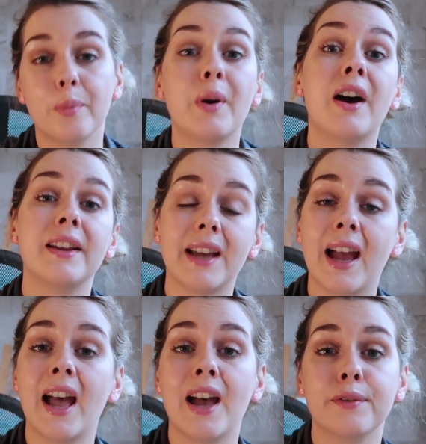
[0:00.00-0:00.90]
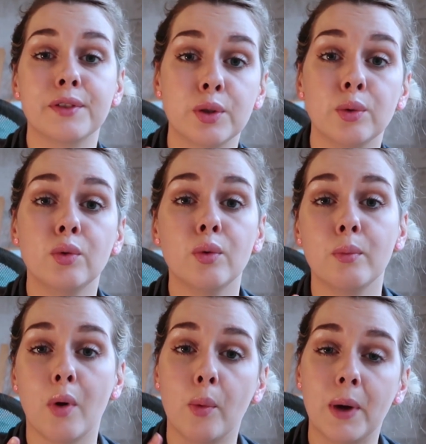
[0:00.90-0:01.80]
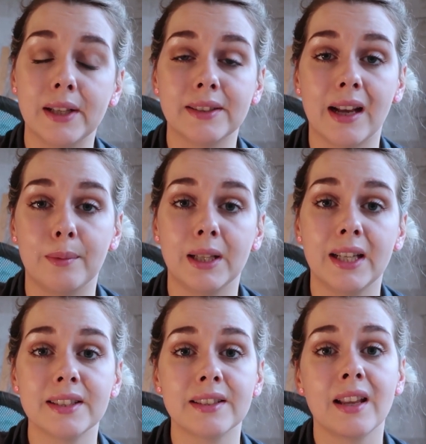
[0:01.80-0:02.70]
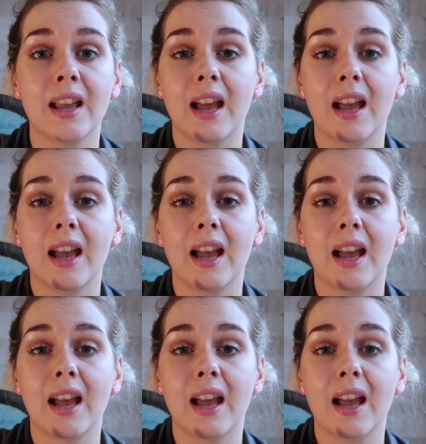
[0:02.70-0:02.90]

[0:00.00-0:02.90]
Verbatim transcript: But I have two mobile tablets.